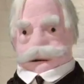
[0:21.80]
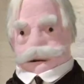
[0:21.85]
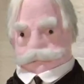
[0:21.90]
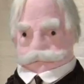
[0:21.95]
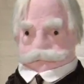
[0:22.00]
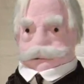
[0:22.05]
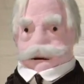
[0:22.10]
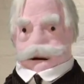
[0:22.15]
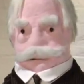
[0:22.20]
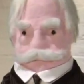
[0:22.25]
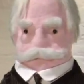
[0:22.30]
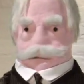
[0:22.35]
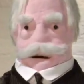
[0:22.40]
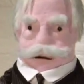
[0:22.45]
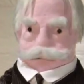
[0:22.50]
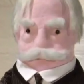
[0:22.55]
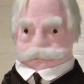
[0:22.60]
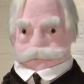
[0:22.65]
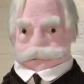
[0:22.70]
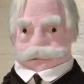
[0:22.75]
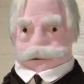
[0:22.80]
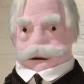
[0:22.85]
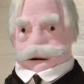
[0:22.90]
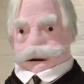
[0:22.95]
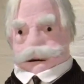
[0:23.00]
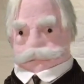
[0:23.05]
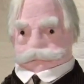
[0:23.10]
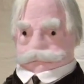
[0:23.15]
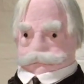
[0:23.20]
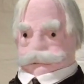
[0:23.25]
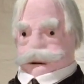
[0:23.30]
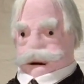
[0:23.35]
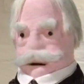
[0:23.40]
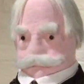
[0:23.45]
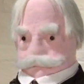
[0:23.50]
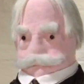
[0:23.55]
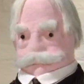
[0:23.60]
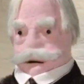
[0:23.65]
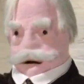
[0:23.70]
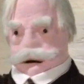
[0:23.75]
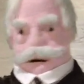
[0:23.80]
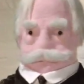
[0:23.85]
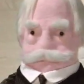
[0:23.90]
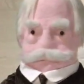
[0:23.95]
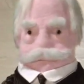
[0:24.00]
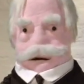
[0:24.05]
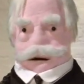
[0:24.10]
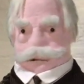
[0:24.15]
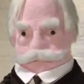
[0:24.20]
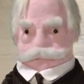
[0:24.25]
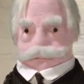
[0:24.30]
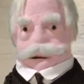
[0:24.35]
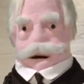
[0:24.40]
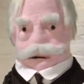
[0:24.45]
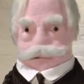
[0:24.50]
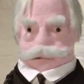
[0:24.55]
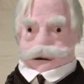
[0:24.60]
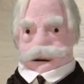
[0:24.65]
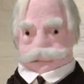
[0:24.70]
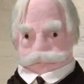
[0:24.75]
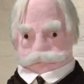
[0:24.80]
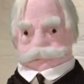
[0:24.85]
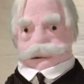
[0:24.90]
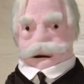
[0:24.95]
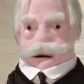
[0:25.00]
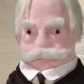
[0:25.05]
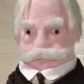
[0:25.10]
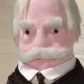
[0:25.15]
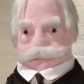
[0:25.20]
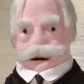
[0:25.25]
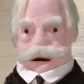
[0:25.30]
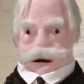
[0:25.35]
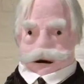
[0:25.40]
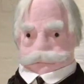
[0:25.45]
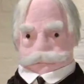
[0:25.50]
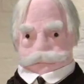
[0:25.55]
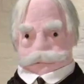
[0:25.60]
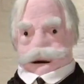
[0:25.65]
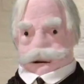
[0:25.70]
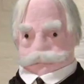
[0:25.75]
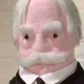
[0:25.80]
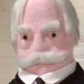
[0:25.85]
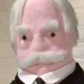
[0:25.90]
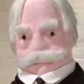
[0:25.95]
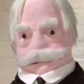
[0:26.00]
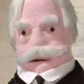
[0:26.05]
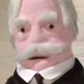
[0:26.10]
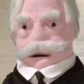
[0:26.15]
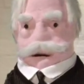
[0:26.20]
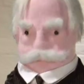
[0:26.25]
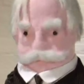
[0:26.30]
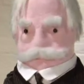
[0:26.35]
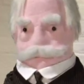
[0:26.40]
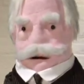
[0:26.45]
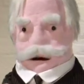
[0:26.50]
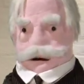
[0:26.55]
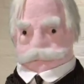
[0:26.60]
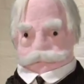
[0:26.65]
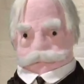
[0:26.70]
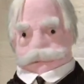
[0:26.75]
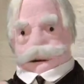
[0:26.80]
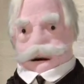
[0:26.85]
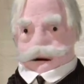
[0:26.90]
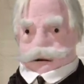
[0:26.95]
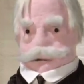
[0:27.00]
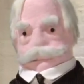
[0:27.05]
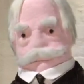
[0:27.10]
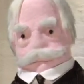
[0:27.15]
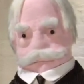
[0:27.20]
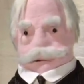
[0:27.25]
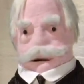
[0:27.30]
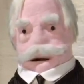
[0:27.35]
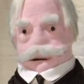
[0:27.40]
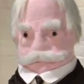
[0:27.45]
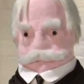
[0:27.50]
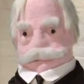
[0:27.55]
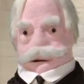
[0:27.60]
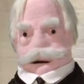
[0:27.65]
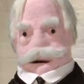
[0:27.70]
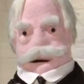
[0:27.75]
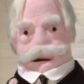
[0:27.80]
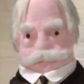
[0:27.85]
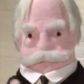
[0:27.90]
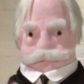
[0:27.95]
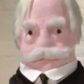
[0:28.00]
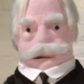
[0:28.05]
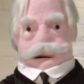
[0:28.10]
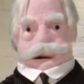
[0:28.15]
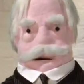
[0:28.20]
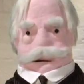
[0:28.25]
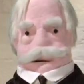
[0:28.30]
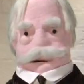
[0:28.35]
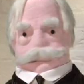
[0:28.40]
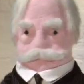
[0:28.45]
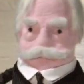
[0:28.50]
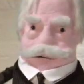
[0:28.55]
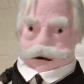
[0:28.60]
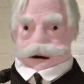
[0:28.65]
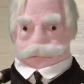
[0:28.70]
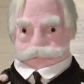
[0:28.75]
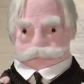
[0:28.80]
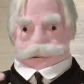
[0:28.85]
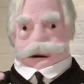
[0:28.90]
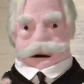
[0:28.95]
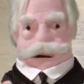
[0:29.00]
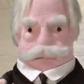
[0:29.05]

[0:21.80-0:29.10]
are blaming his actions on sending brown trouser tremors round the stock market that wiped 80 billion off share prices here and in the